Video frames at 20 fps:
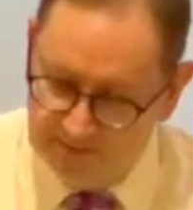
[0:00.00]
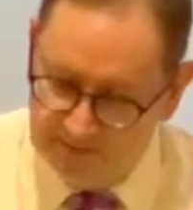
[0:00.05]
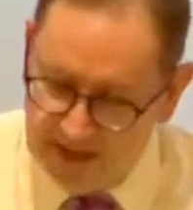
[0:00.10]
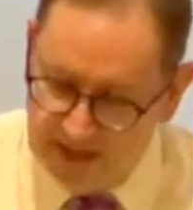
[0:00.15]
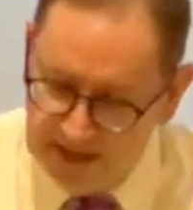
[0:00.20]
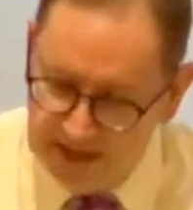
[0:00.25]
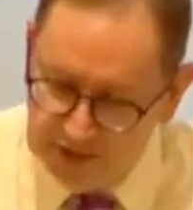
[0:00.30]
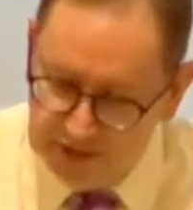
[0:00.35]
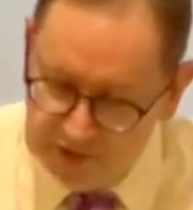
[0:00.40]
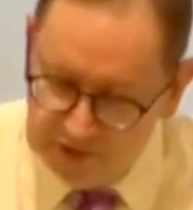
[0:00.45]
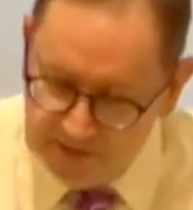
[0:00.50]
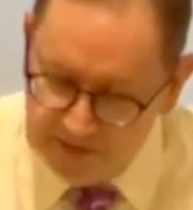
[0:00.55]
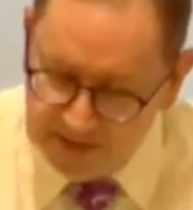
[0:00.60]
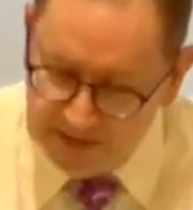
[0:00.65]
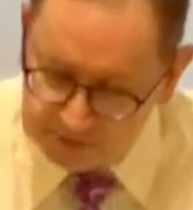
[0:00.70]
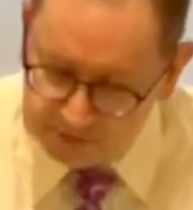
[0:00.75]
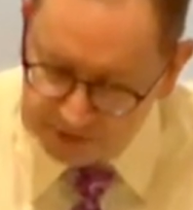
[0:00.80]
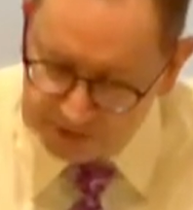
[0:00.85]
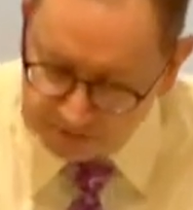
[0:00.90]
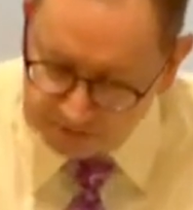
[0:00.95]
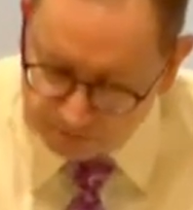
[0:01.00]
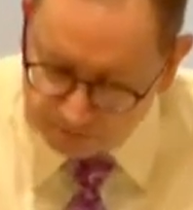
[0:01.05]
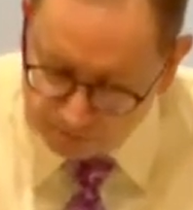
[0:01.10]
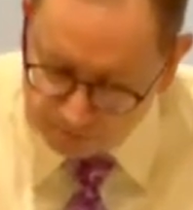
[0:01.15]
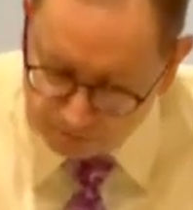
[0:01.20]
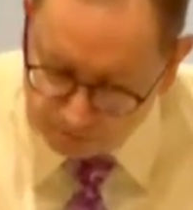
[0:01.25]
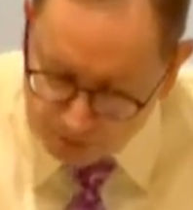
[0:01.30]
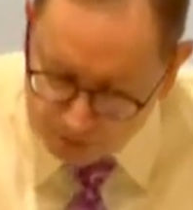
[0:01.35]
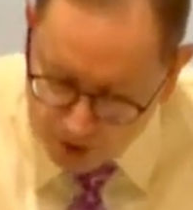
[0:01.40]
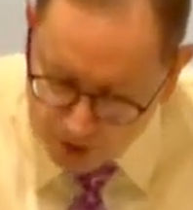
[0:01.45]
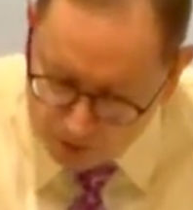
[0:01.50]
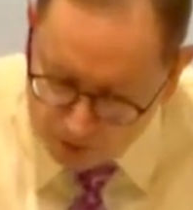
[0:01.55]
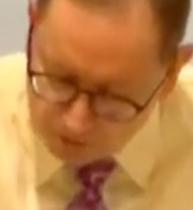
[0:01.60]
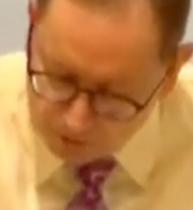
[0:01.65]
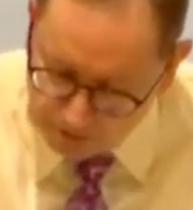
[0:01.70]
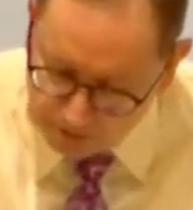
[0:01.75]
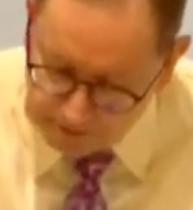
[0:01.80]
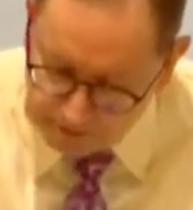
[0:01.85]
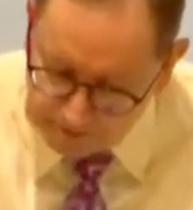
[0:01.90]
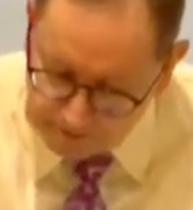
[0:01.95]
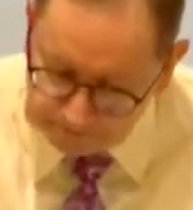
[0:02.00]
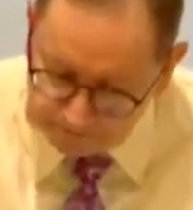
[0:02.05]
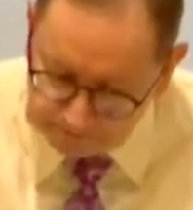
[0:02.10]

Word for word: They knew that was wrong.